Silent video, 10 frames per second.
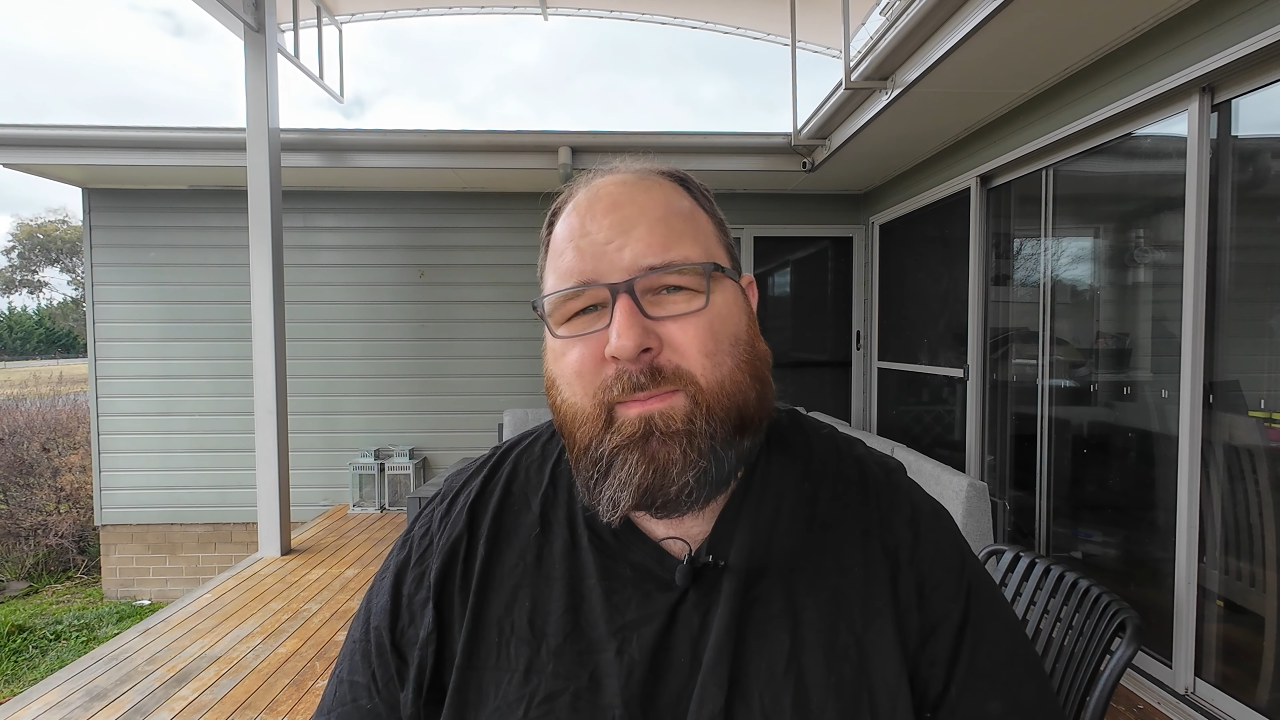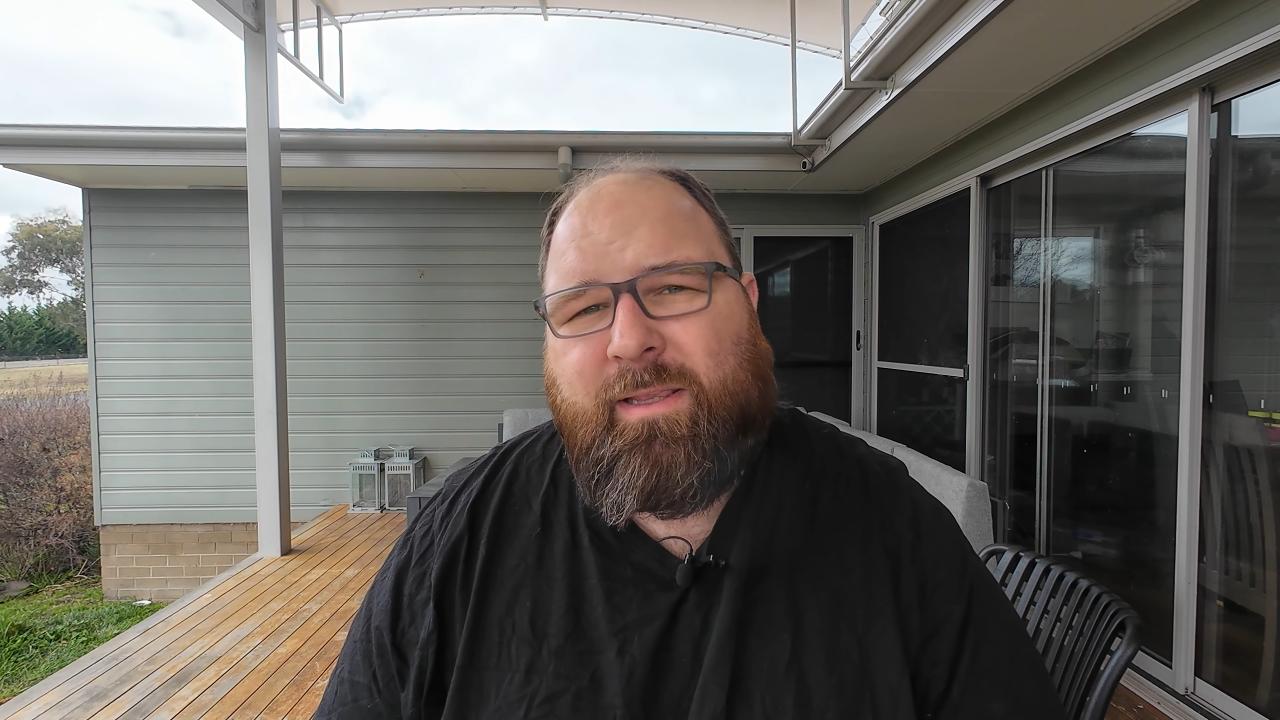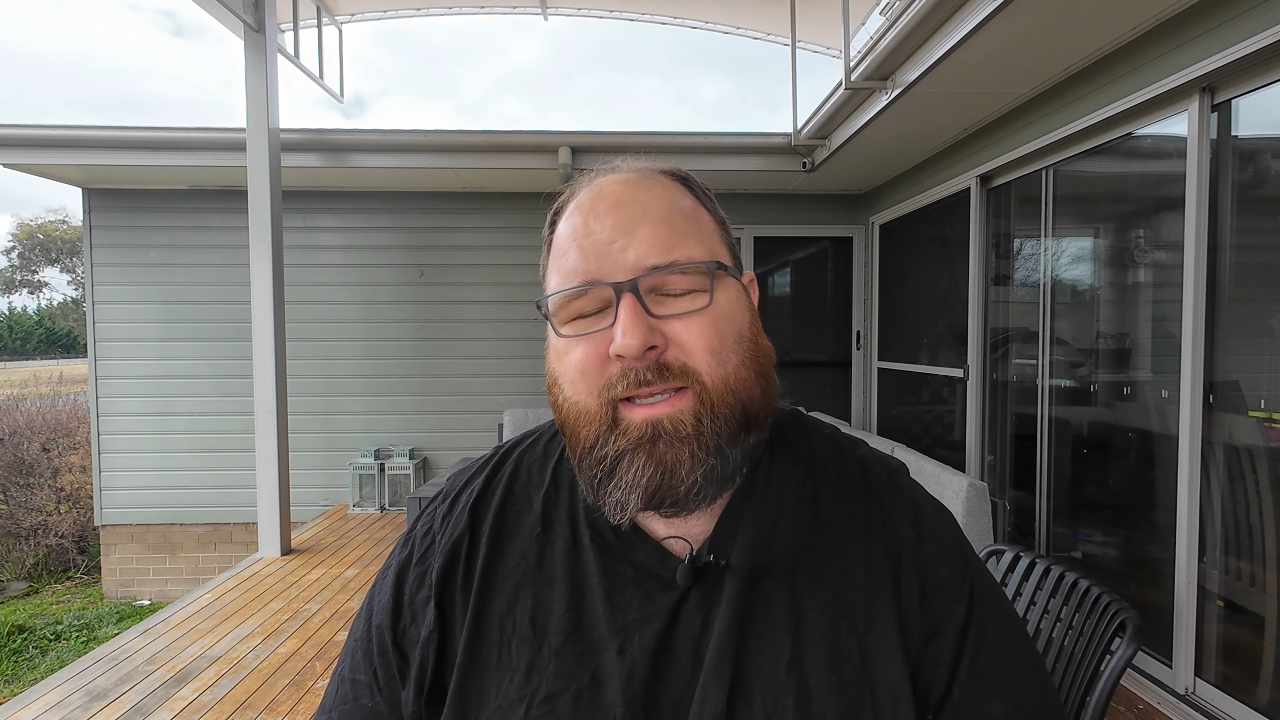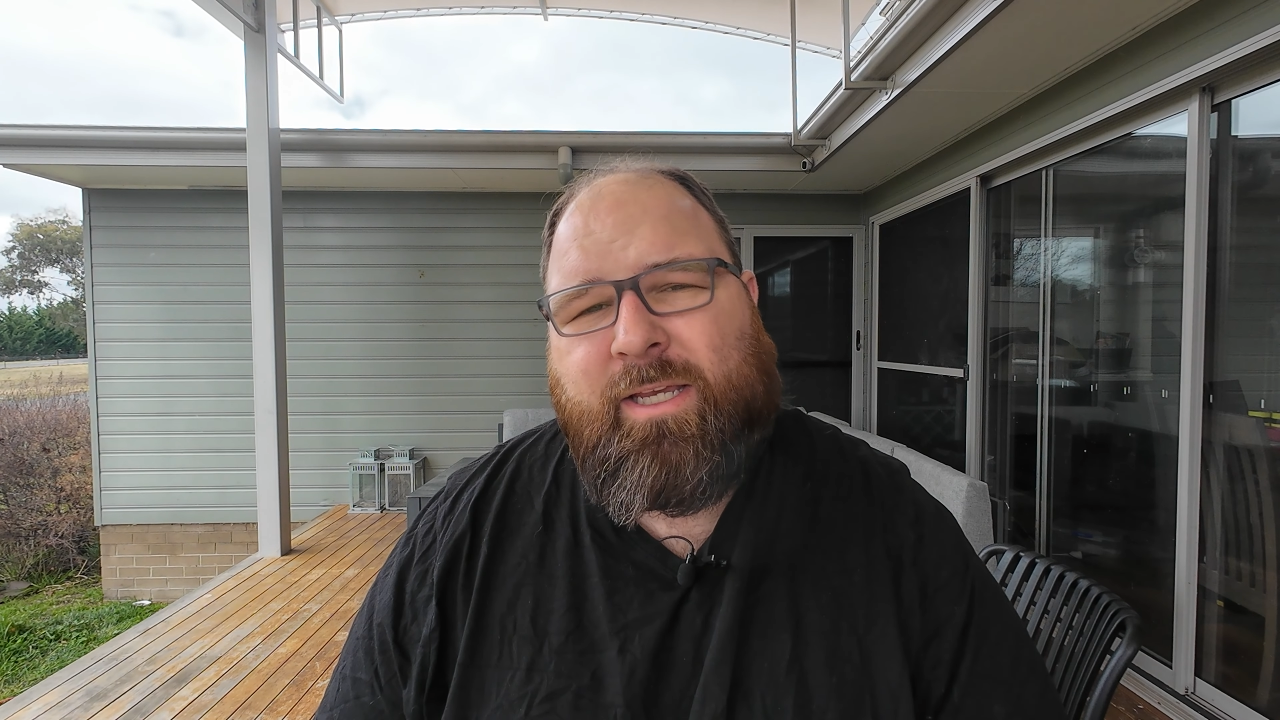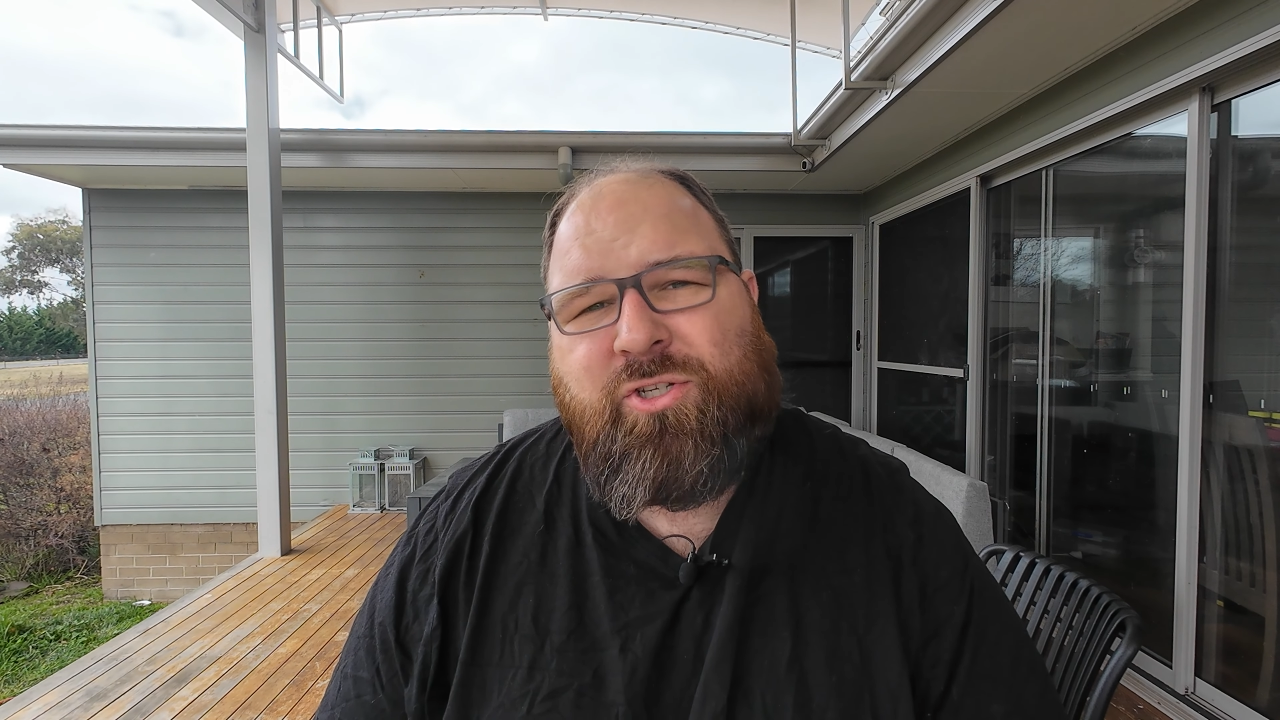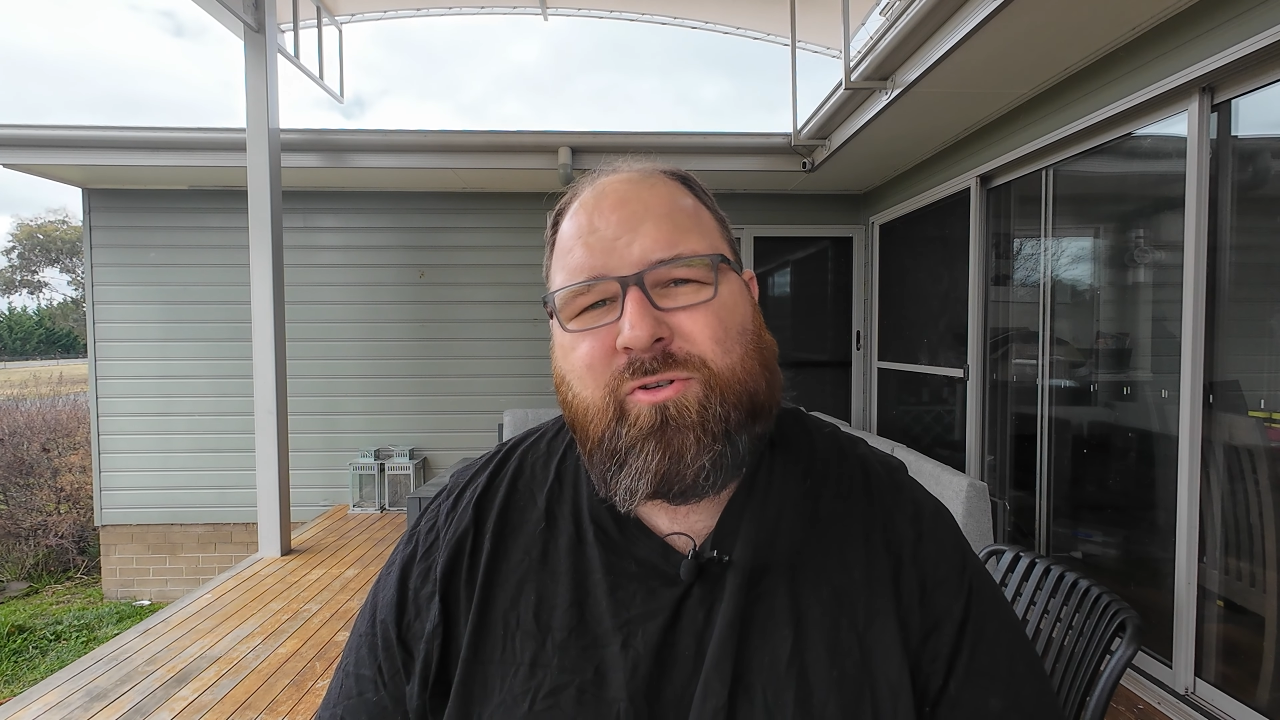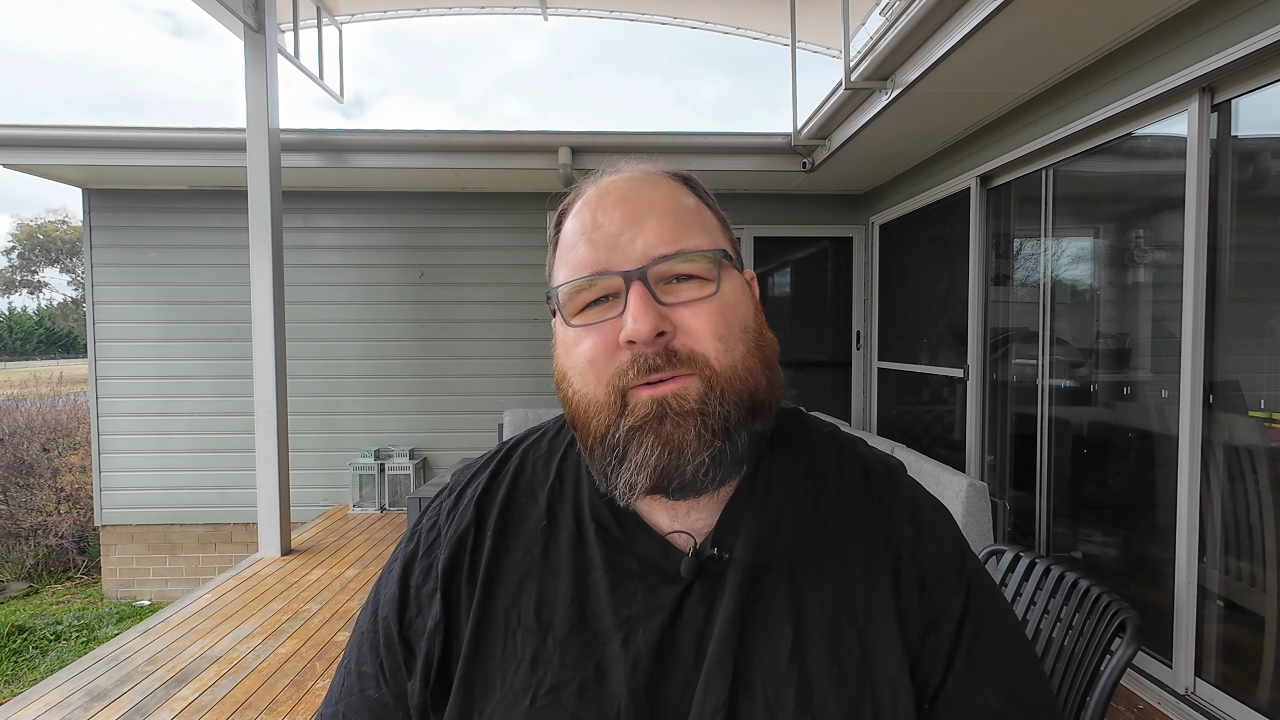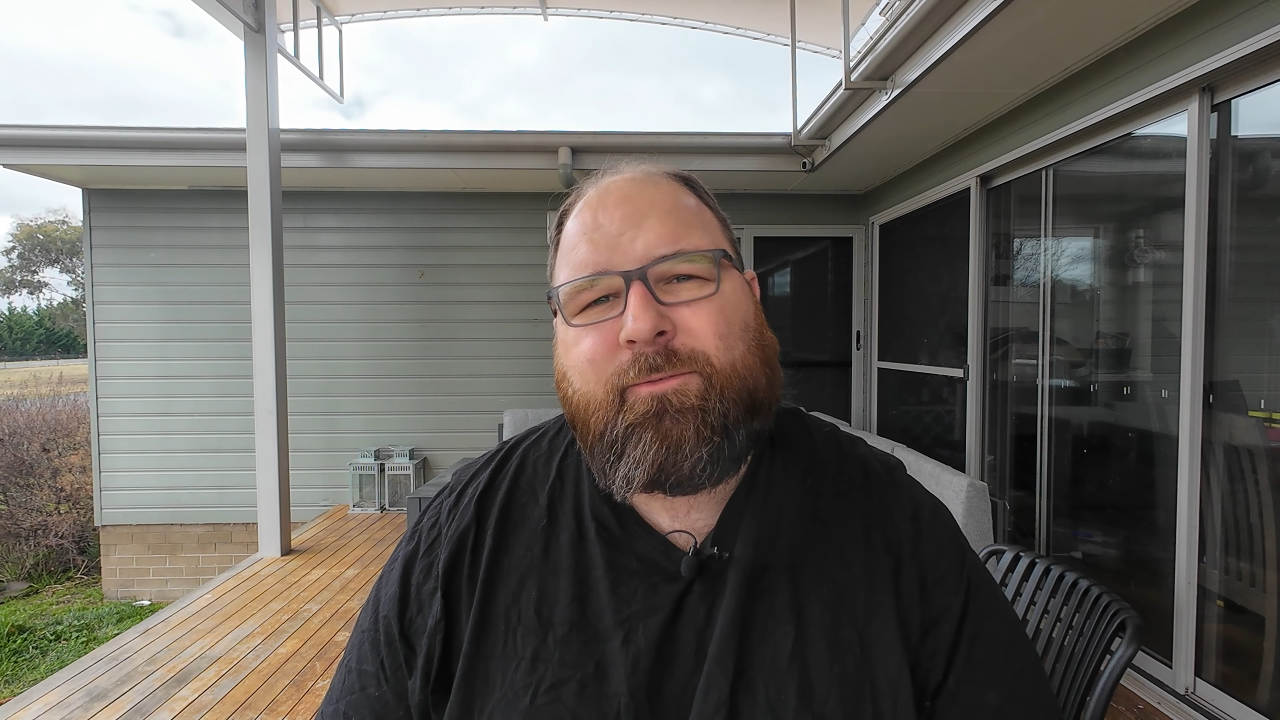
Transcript: about the history of